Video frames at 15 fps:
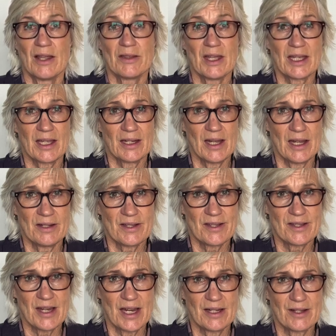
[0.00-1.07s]
They can
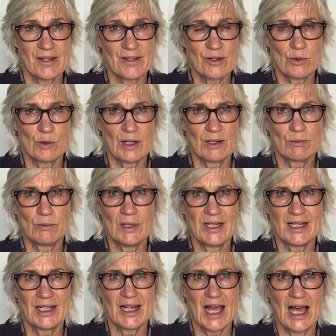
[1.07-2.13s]
understand a story read
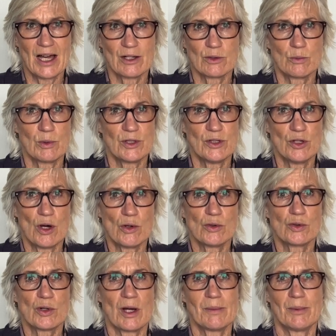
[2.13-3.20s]
aloud with no
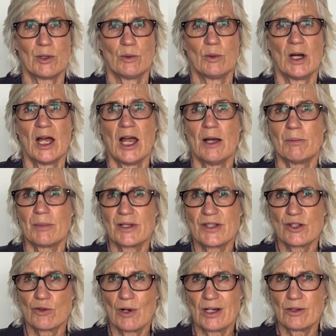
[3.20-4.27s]
trouble, but
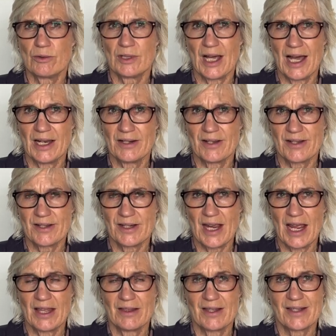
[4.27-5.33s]
struggle to
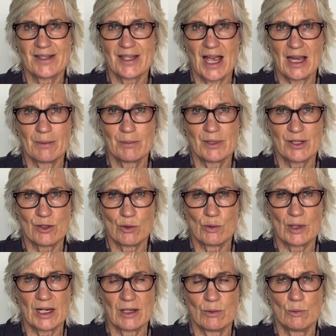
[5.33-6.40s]
understand the same
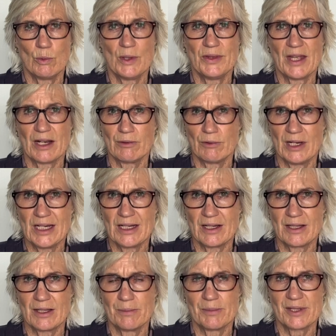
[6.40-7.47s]
story when they read it
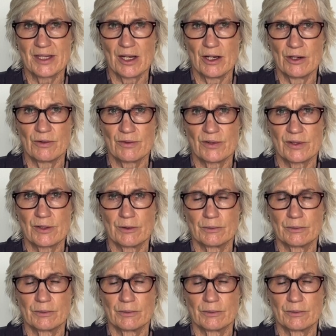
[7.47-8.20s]
themselves.